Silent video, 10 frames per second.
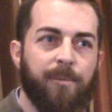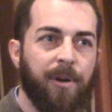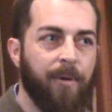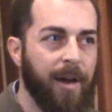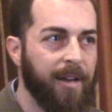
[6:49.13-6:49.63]
Am
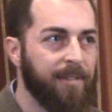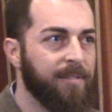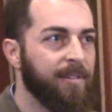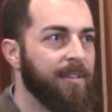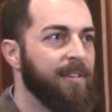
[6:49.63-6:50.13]
I right?
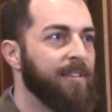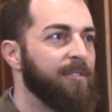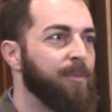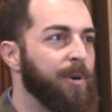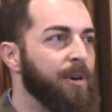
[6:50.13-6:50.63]

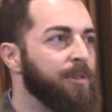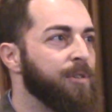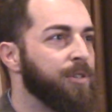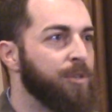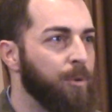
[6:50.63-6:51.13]
Everybody knows
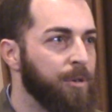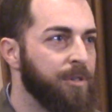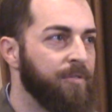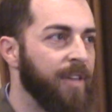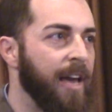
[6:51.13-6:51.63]
the
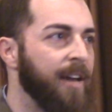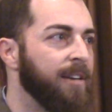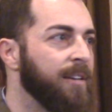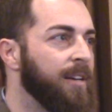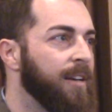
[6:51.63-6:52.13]
source of
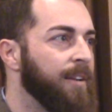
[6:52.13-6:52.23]
that.